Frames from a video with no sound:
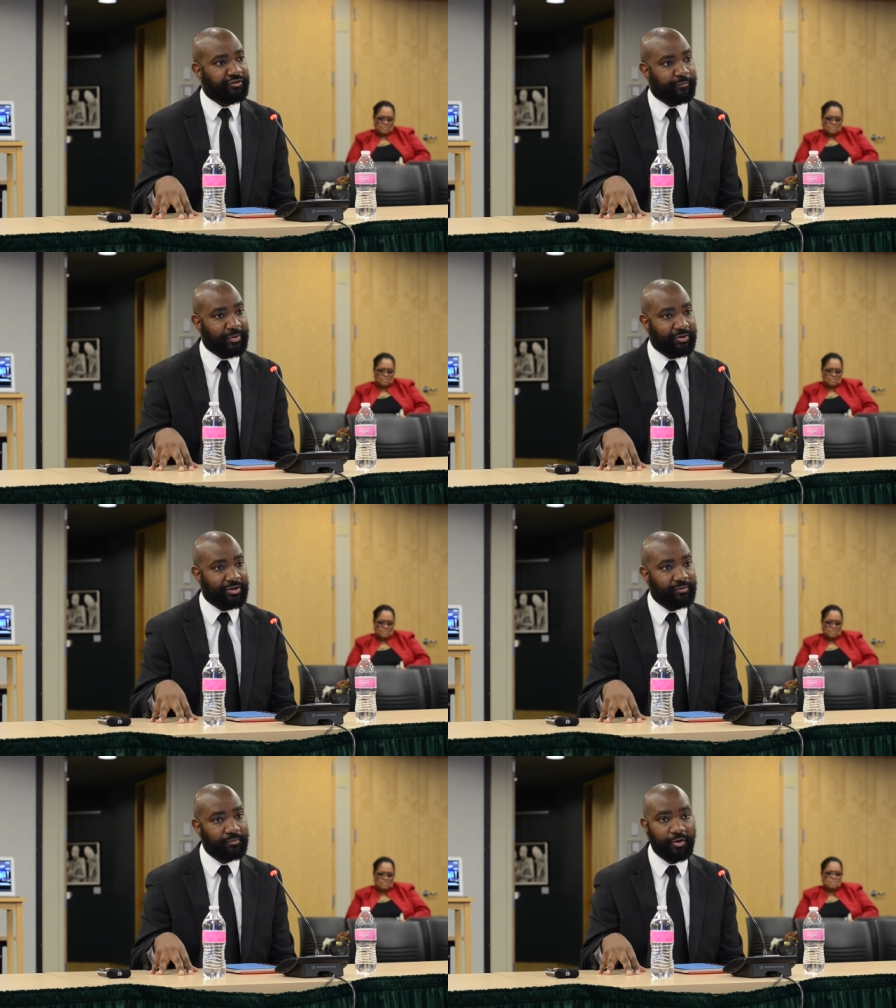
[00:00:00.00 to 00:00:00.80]
of
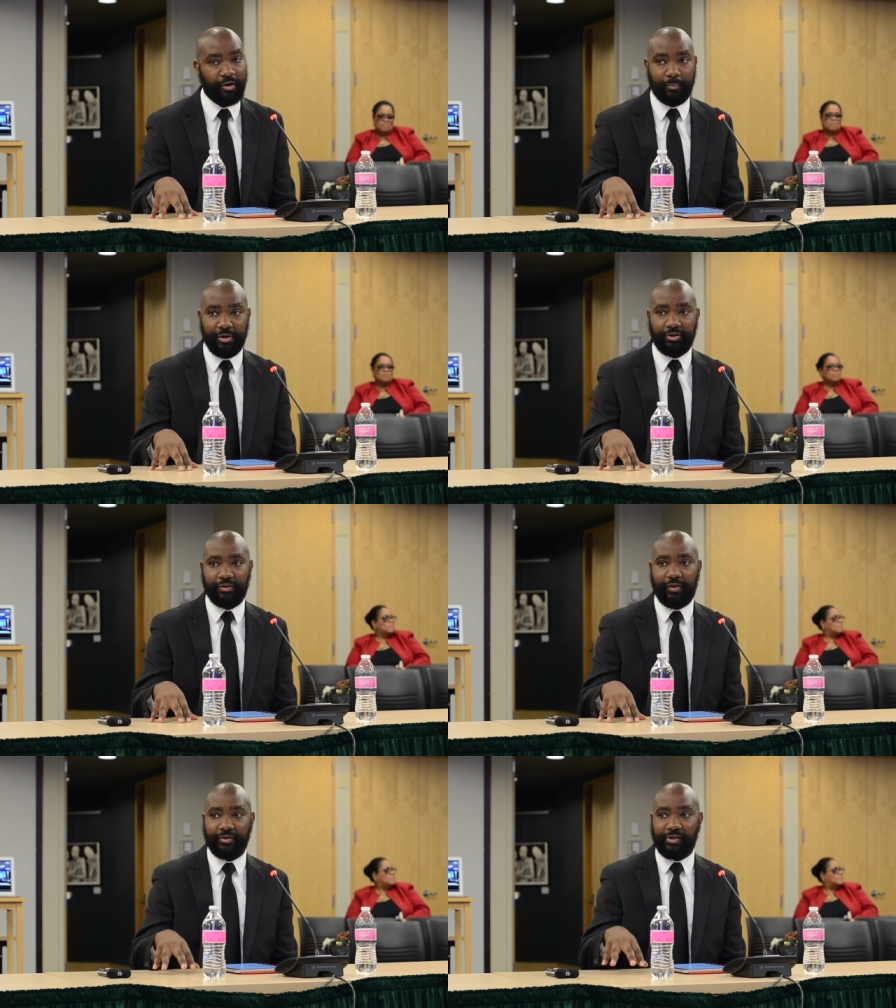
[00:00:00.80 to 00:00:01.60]
PD
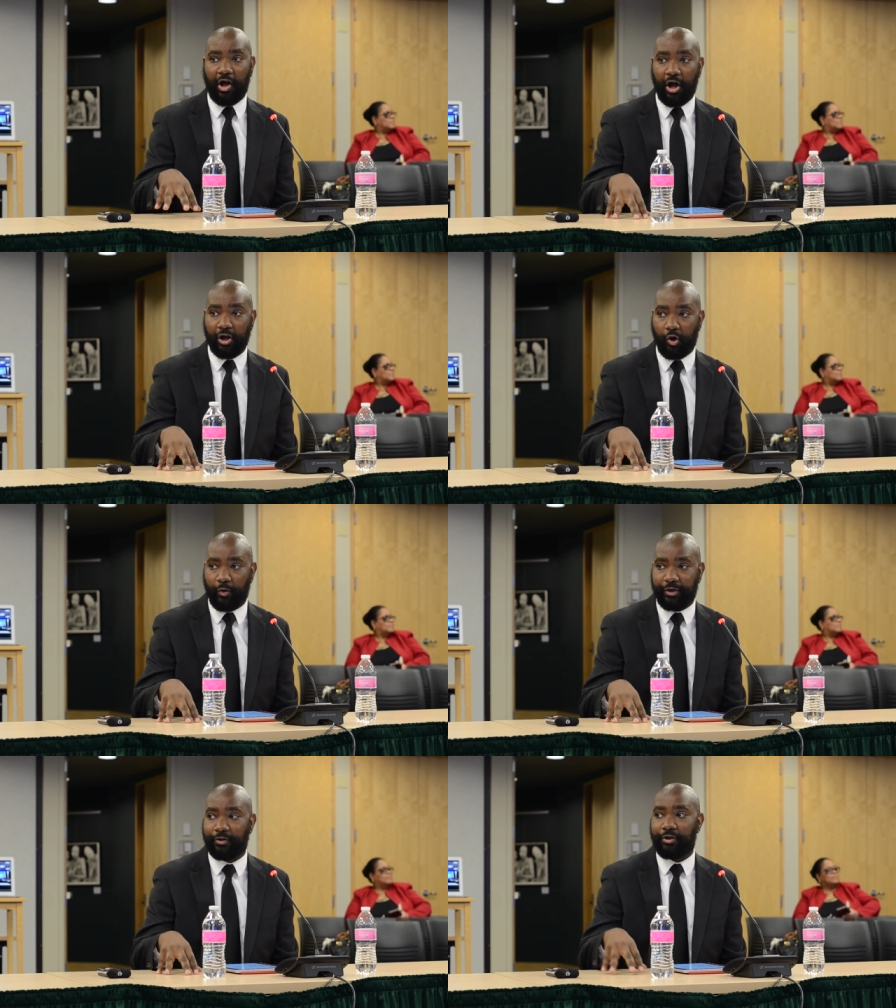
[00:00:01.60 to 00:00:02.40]
that is
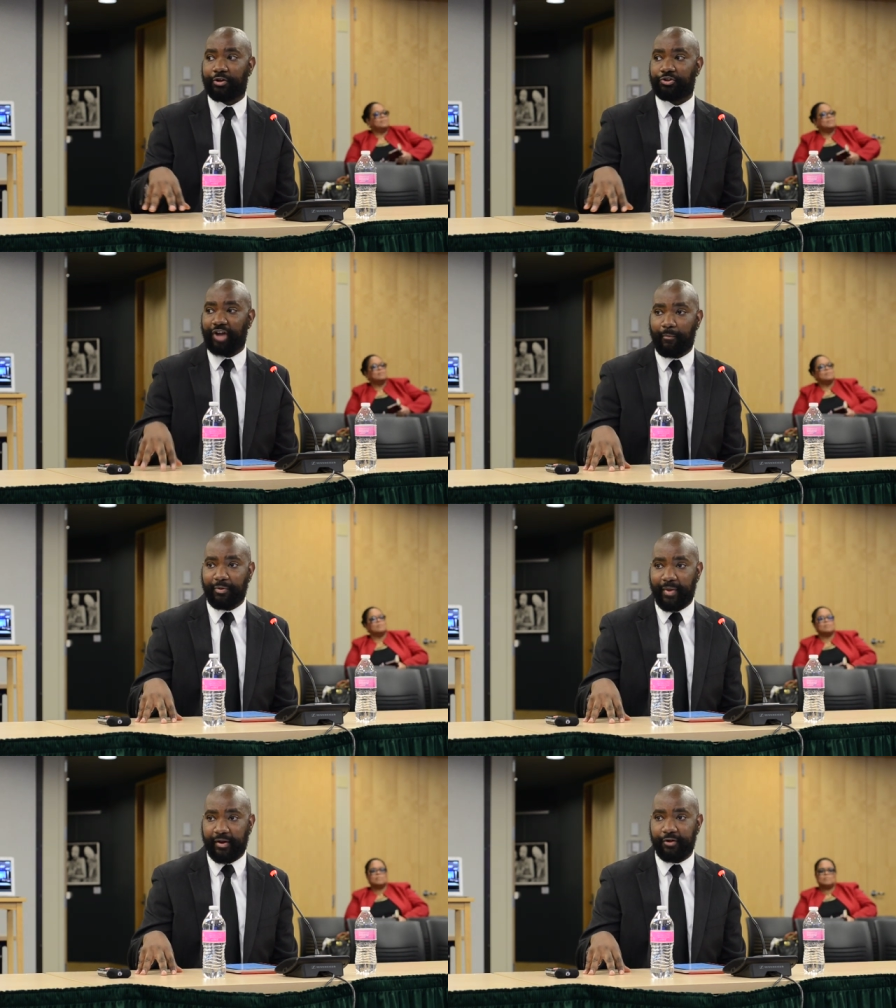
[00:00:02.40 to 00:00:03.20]
ongoing,
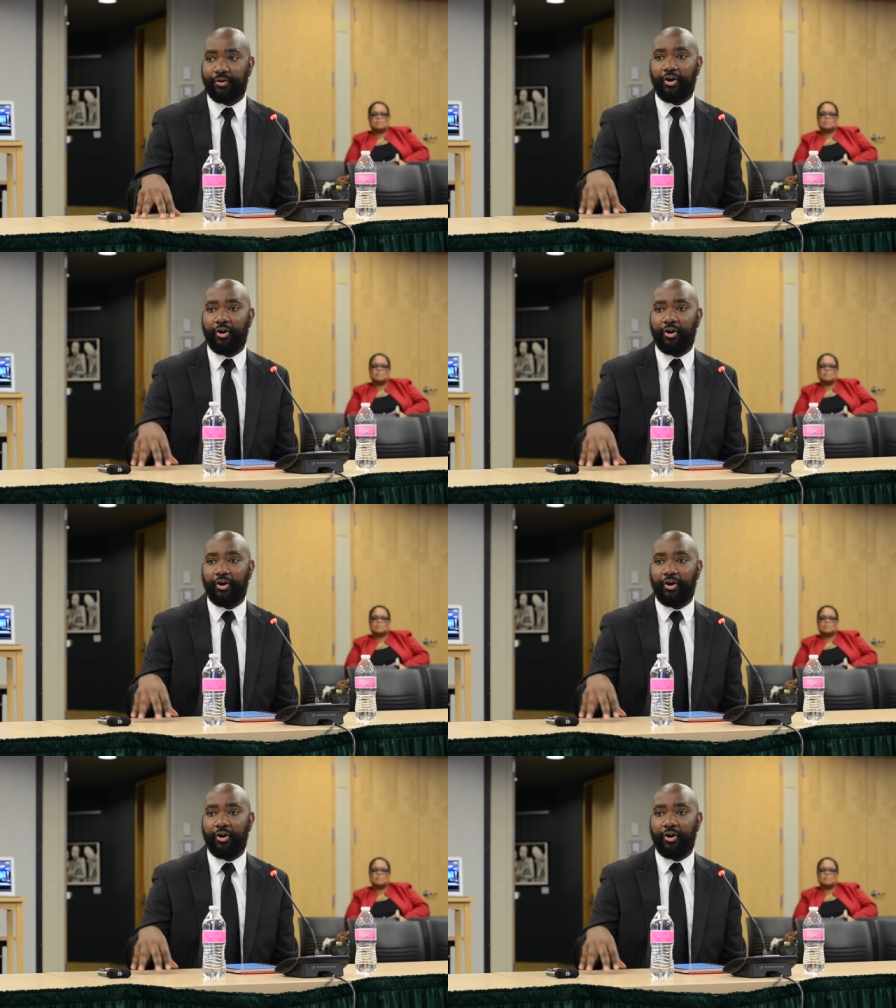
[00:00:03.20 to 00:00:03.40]
job-embedded,